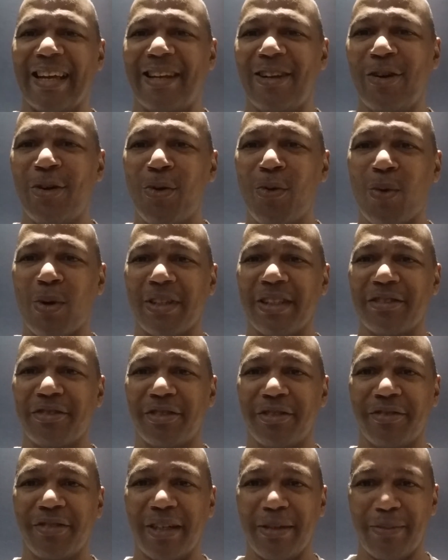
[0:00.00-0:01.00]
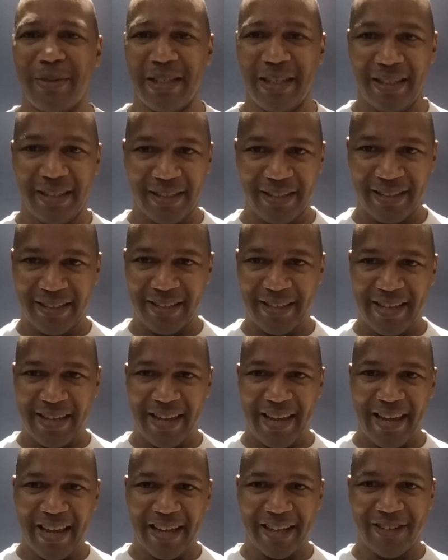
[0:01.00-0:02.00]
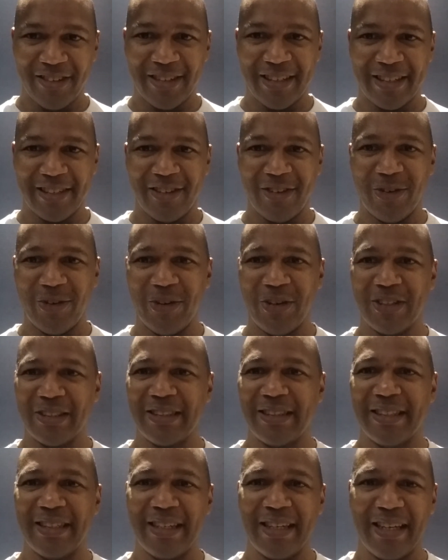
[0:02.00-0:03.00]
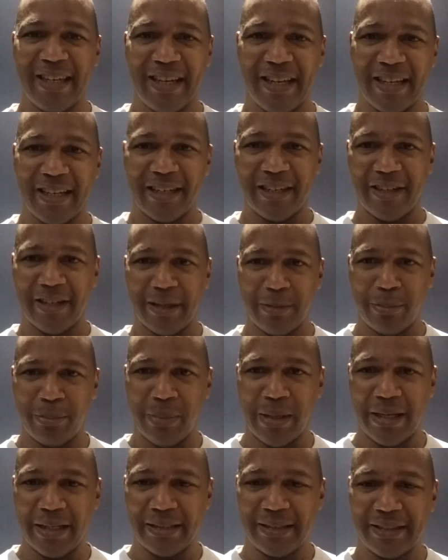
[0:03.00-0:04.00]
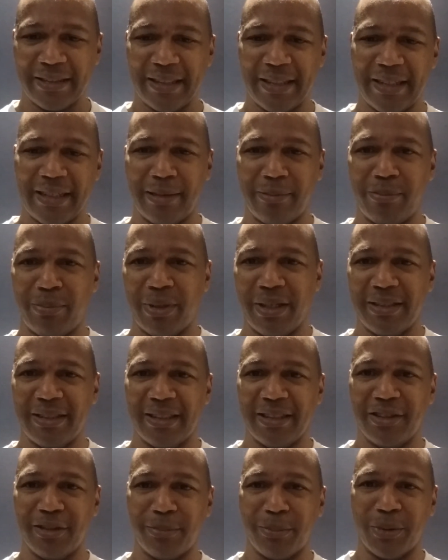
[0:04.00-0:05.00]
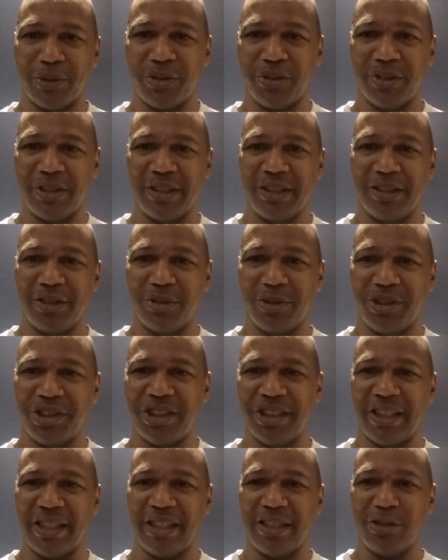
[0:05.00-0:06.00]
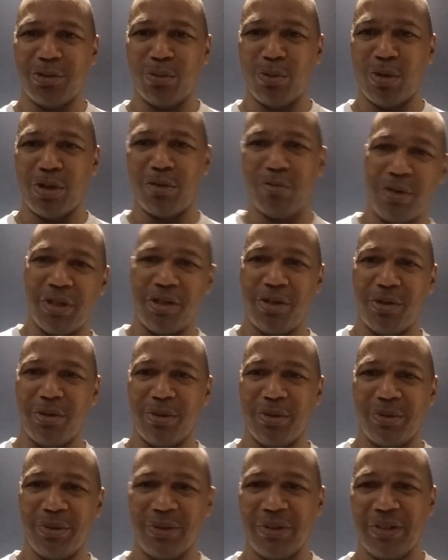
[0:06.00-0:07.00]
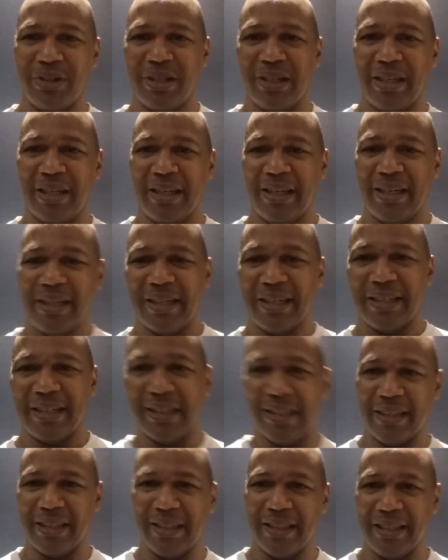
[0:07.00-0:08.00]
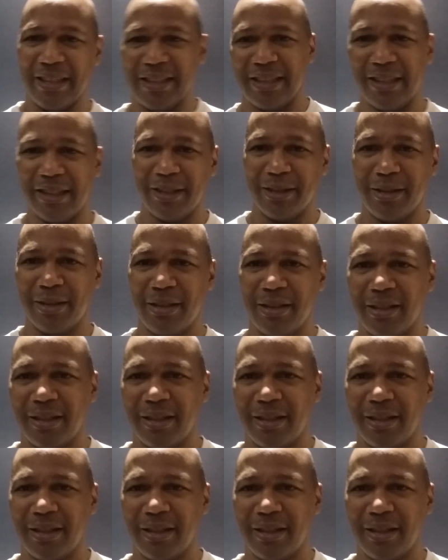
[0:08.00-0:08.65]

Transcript: Hello, wonderful family. Another glorious day here and another blessed and pleasant opportunity to share his word with you. Today